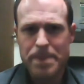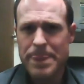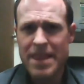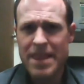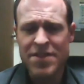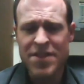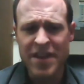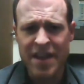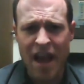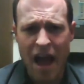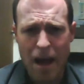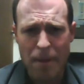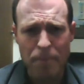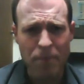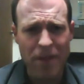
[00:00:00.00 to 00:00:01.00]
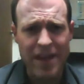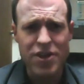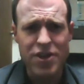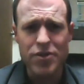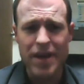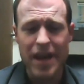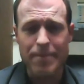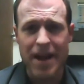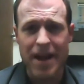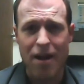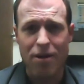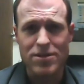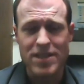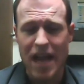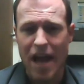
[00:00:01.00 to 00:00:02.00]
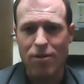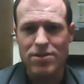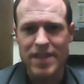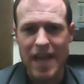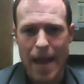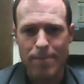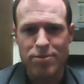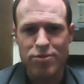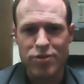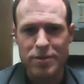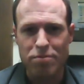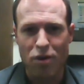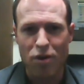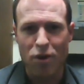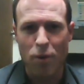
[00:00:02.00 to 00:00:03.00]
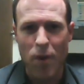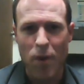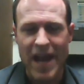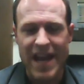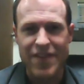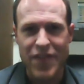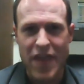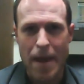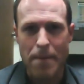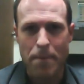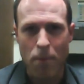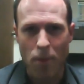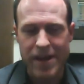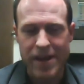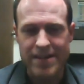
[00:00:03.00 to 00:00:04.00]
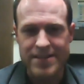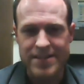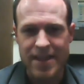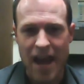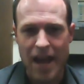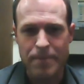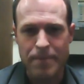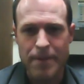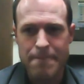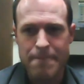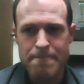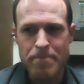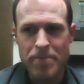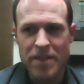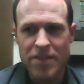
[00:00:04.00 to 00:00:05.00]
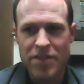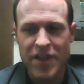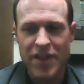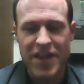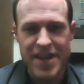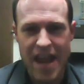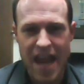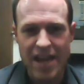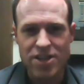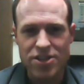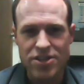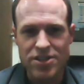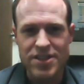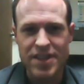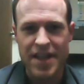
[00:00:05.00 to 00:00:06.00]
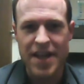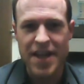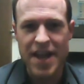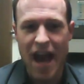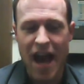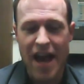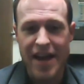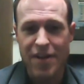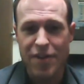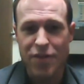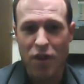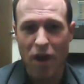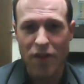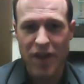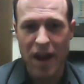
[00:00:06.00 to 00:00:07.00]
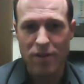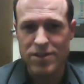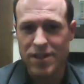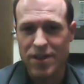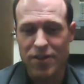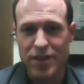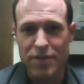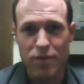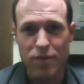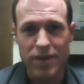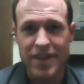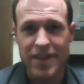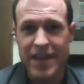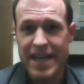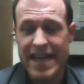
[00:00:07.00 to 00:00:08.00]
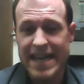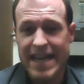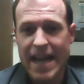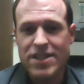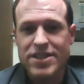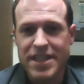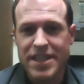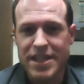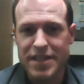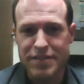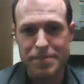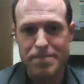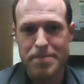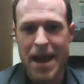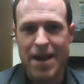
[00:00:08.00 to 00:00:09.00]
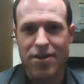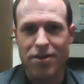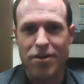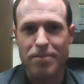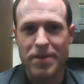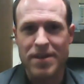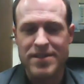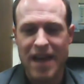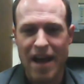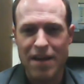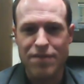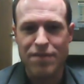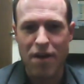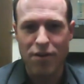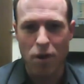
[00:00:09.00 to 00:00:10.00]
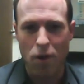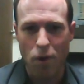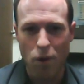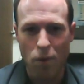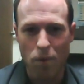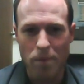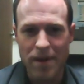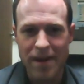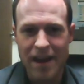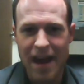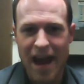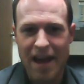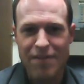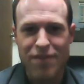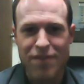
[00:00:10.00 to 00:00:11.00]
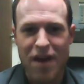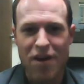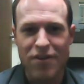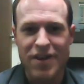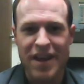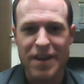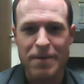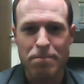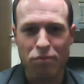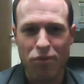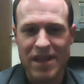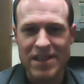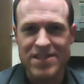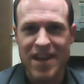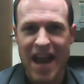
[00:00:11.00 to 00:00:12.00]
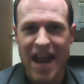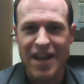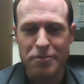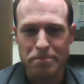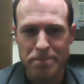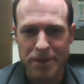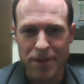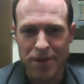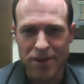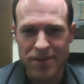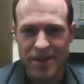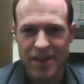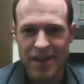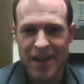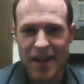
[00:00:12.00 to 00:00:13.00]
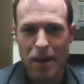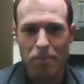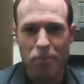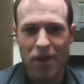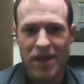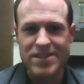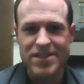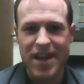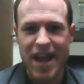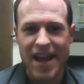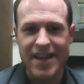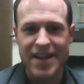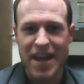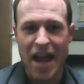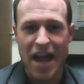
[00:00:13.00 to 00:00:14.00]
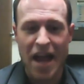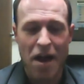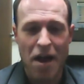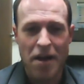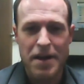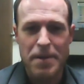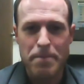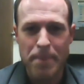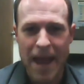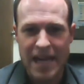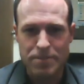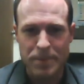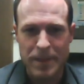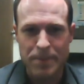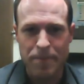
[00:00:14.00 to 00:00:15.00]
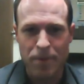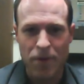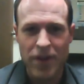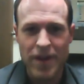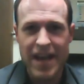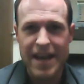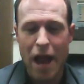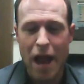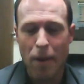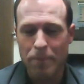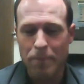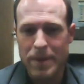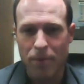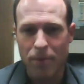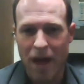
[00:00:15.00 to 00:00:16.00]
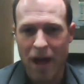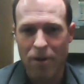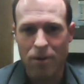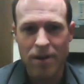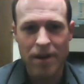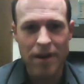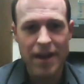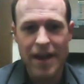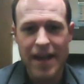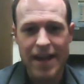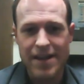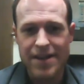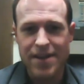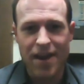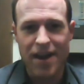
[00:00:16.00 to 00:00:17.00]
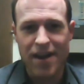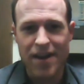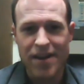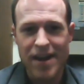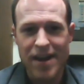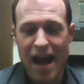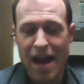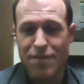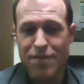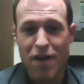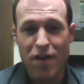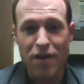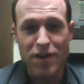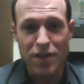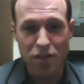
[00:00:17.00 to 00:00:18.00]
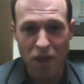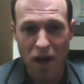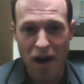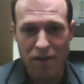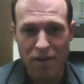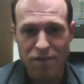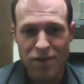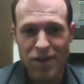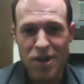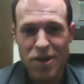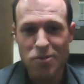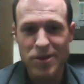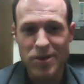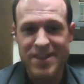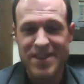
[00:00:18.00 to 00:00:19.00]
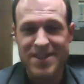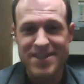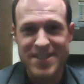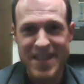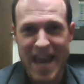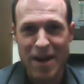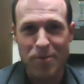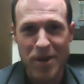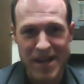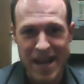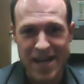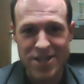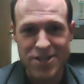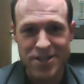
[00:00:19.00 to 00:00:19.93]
the comp plan, you name it, I was absolutely blown away at that point in time. The connections that I had thought that I was going to leave with, it actually didn't even matter because I found a home. I found a place that I could build, a place that I could impact people and help people out, and I fell in love with this Canaway Nation.